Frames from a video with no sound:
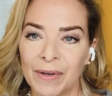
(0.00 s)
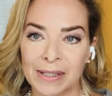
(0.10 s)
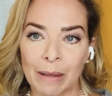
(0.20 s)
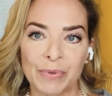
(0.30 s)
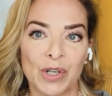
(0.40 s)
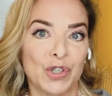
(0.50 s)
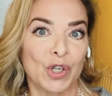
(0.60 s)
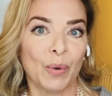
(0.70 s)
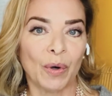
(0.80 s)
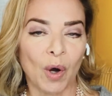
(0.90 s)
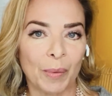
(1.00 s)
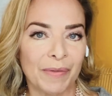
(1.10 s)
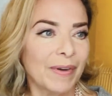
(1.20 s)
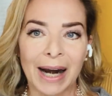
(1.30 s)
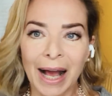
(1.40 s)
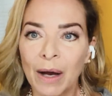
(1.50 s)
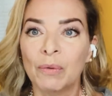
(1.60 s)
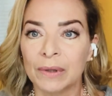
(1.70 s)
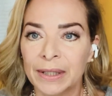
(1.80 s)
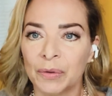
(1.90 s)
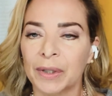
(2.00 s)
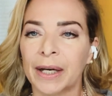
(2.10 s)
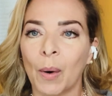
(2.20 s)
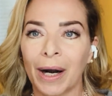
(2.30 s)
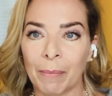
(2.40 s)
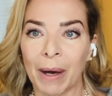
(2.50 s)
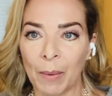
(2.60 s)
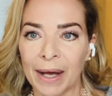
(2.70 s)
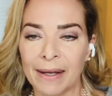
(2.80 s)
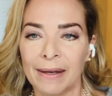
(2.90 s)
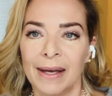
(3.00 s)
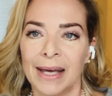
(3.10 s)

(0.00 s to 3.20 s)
Because I'm such a know it all with Vic. I go literally go out of my way.